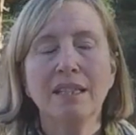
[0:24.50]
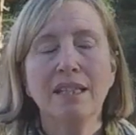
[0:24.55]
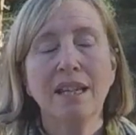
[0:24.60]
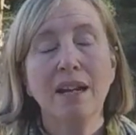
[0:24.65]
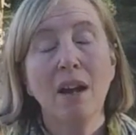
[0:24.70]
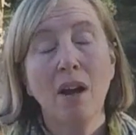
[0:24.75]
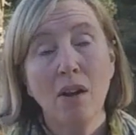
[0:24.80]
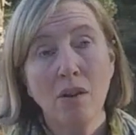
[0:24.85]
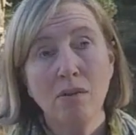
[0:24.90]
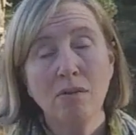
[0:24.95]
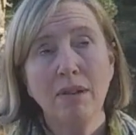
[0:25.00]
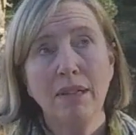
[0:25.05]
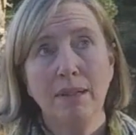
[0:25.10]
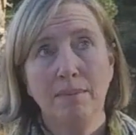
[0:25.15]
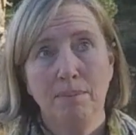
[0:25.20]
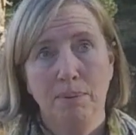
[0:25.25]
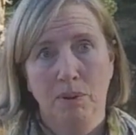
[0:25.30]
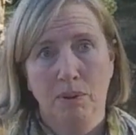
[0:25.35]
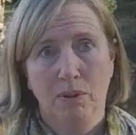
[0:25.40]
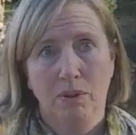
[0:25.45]
it's the
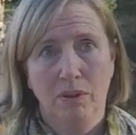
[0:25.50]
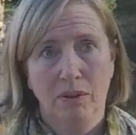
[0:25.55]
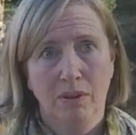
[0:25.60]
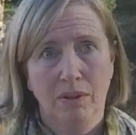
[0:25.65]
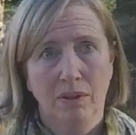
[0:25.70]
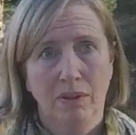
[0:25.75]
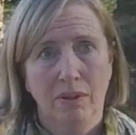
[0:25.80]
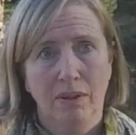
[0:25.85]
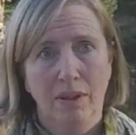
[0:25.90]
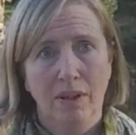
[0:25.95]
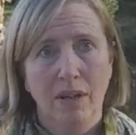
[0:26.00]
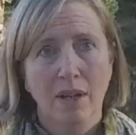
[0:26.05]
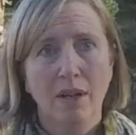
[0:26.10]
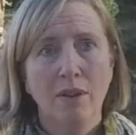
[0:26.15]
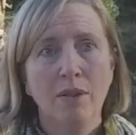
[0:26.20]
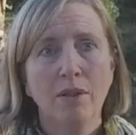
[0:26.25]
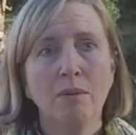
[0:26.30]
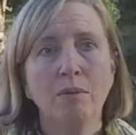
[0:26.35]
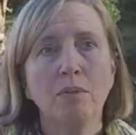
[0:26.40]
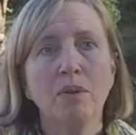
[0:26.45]
only book
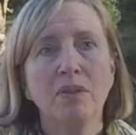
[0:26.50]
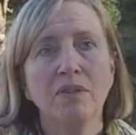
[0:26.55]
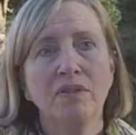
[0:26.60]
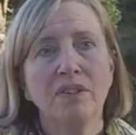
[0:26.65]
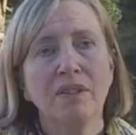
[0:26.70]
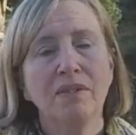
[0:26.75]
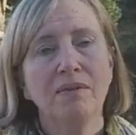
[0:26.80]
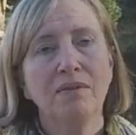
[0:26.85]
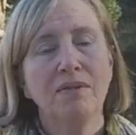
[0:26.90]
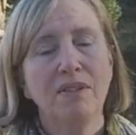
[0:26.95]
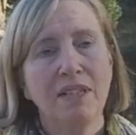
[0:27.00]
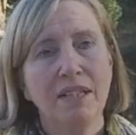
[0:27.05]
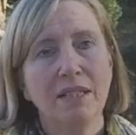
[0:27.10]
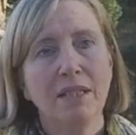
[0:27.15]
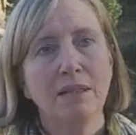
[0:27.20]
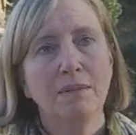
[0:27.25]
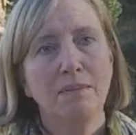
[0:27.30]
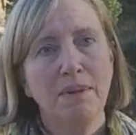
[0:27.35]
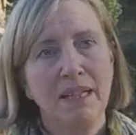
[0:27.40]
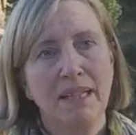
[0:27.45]
that would have
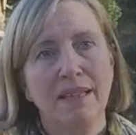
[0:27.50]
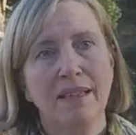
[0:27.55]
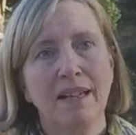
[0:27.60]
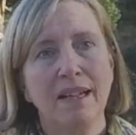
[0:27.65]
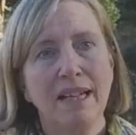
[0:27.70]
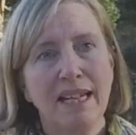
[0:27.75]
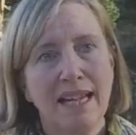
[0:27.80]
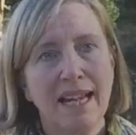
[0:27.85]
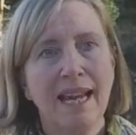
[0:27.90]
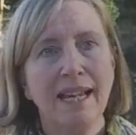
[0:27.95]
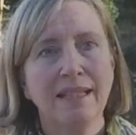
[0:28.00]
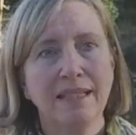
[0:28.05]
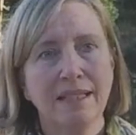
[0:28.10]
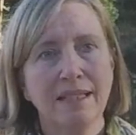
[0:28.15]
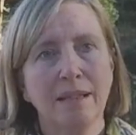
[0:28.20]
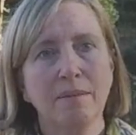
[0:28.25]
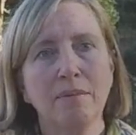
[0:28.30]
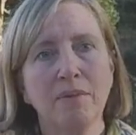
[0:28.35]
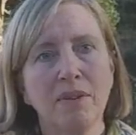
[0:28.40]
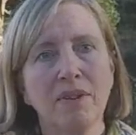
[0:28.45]
convinced me that he
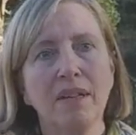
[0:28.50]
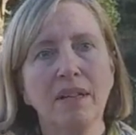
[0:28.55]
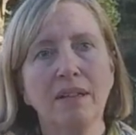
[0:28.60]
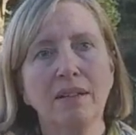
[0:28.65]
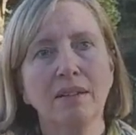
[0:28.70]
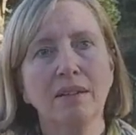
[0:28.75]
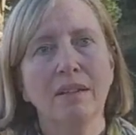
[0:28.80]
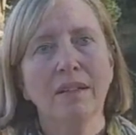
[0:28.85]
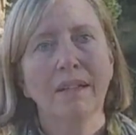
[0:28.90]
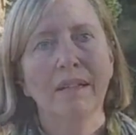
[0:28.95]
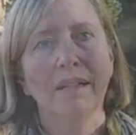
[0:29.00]
had something